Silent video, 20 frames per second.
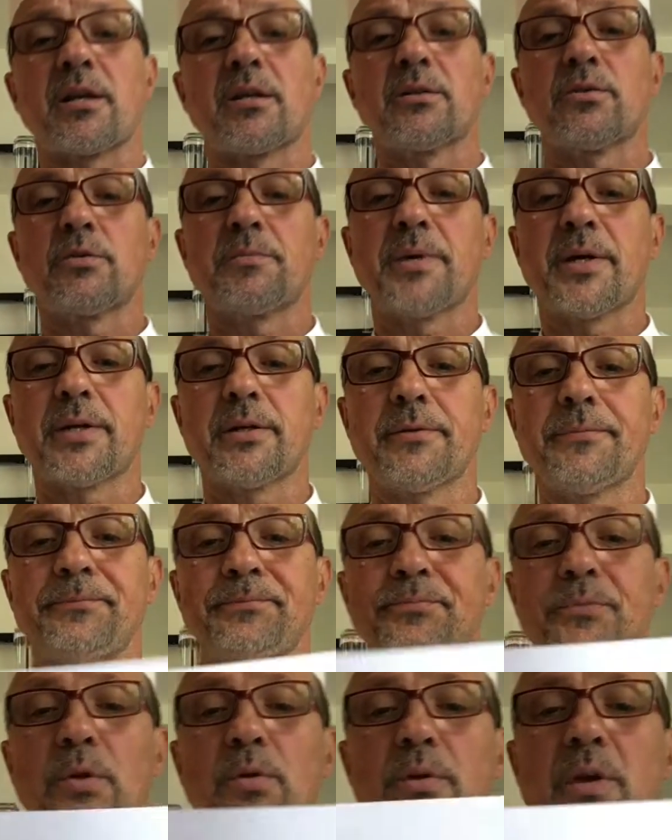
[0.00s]
it a little better,
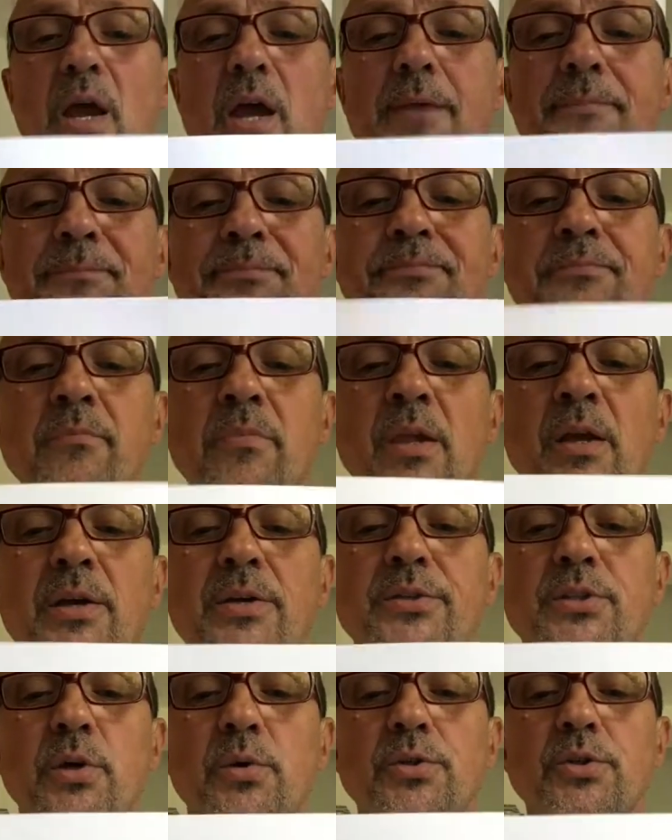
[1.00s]
okay?
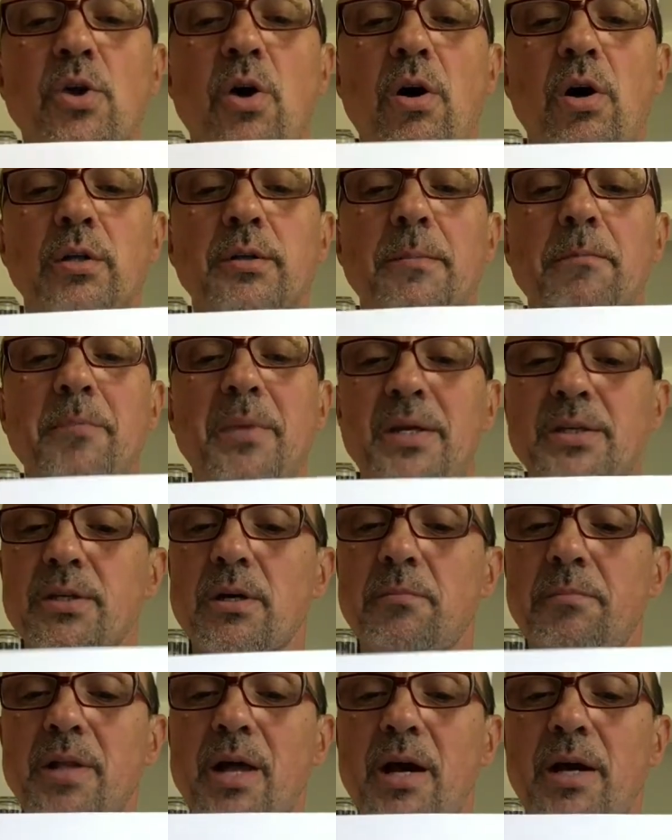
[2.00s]
So it's called mise
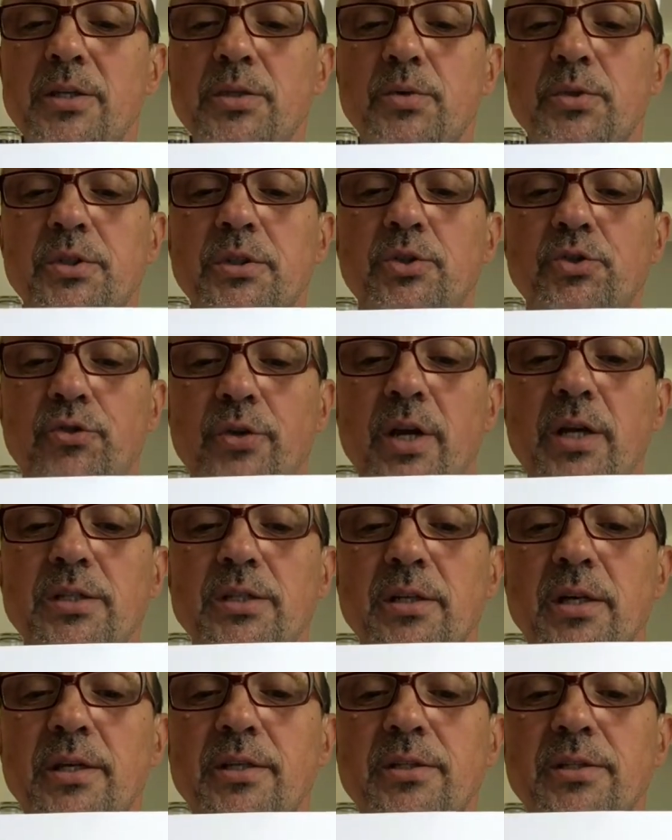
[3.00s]
en place, which
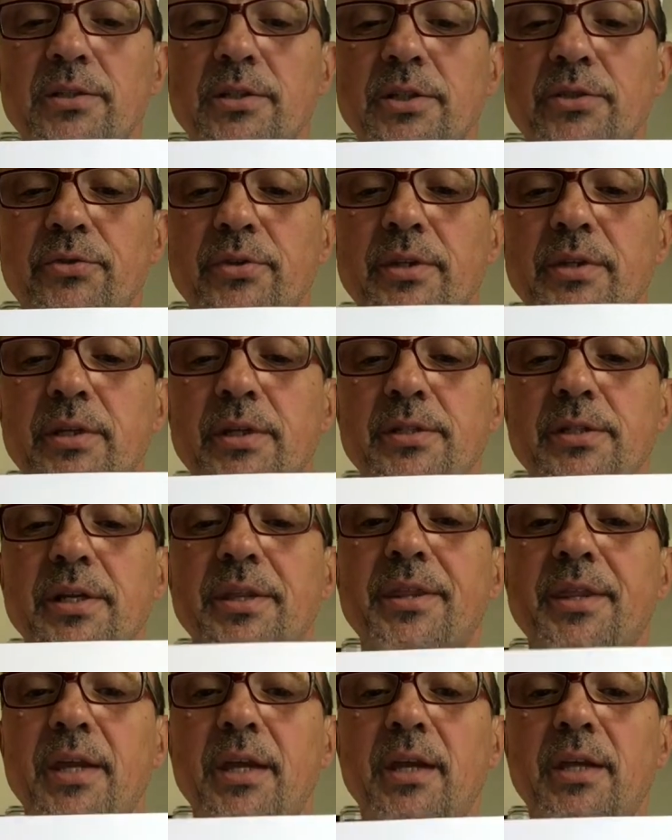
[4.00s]
translates literally into
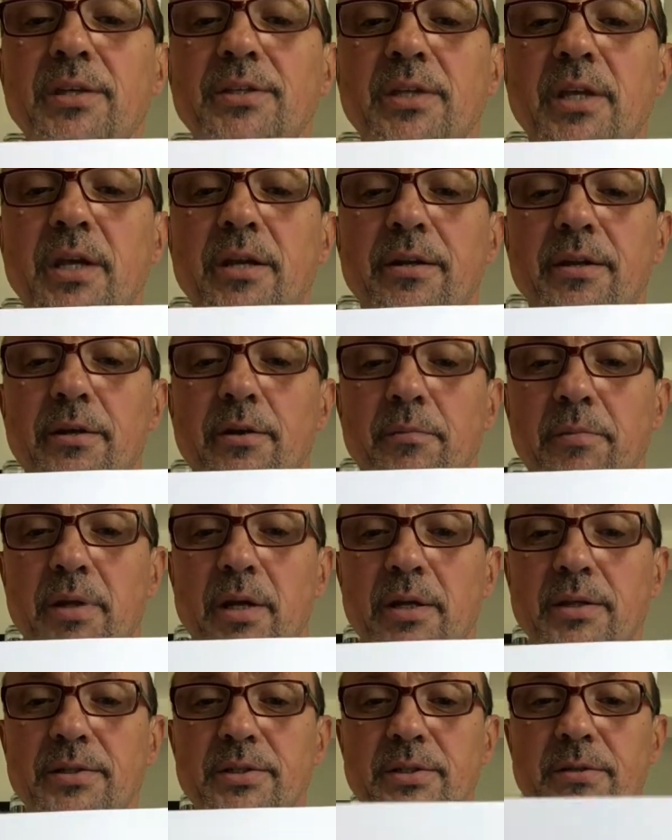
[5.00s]
things in their
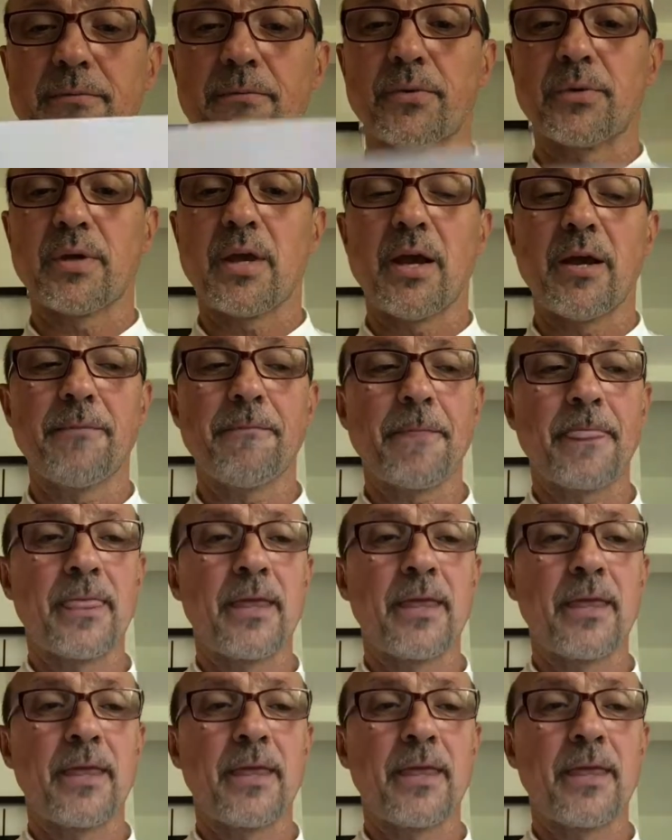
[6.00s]
place, okay?